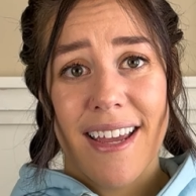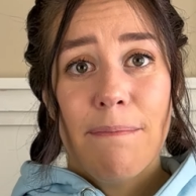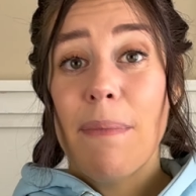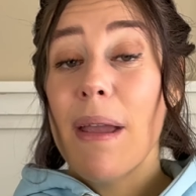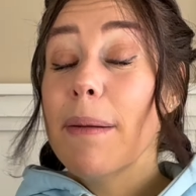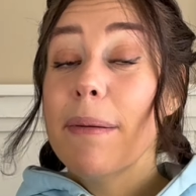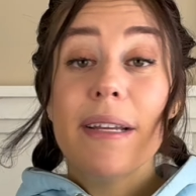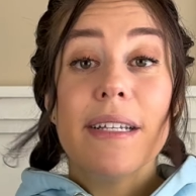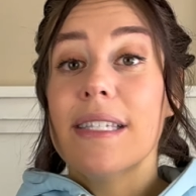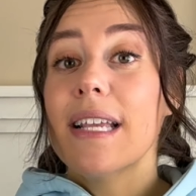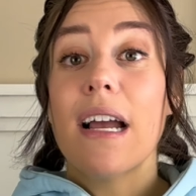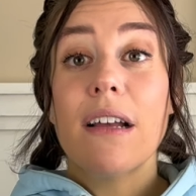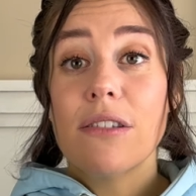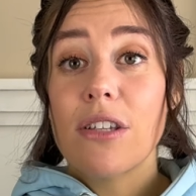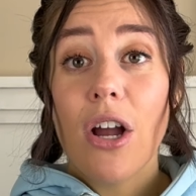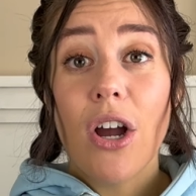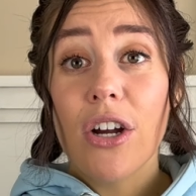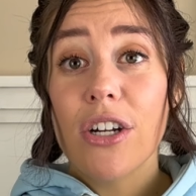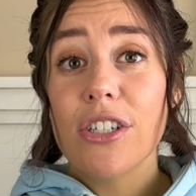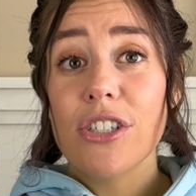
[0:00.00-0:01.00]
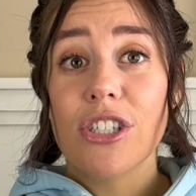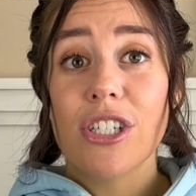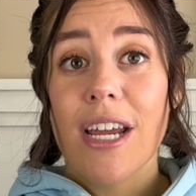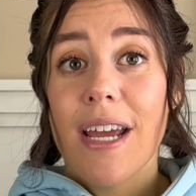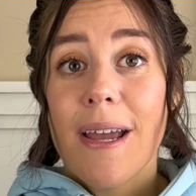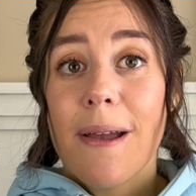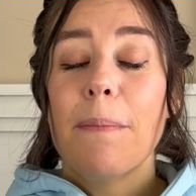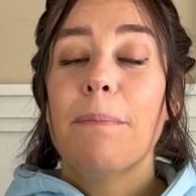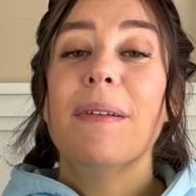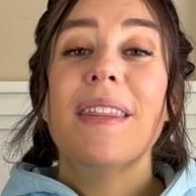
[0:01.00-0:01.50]
Maybe it sounds harsh,
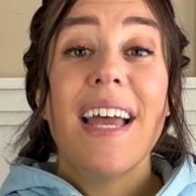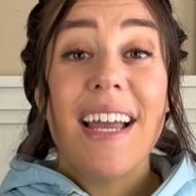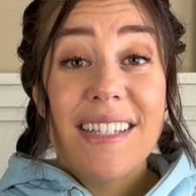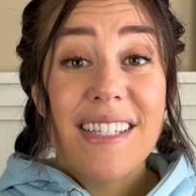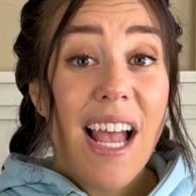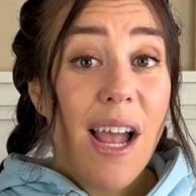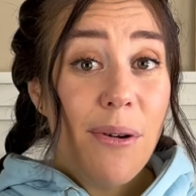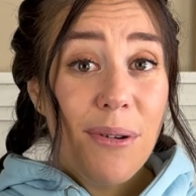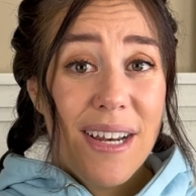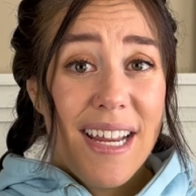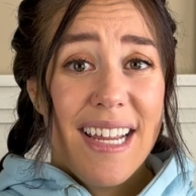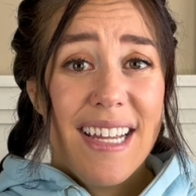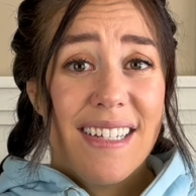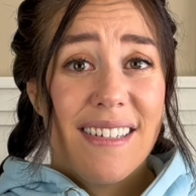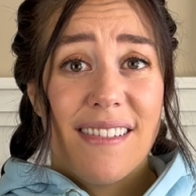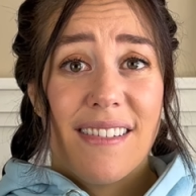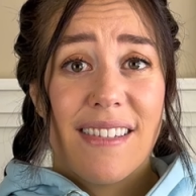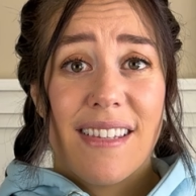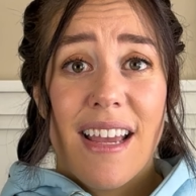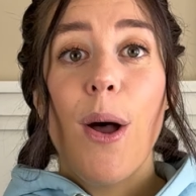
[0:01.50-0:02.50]
but that's how it is.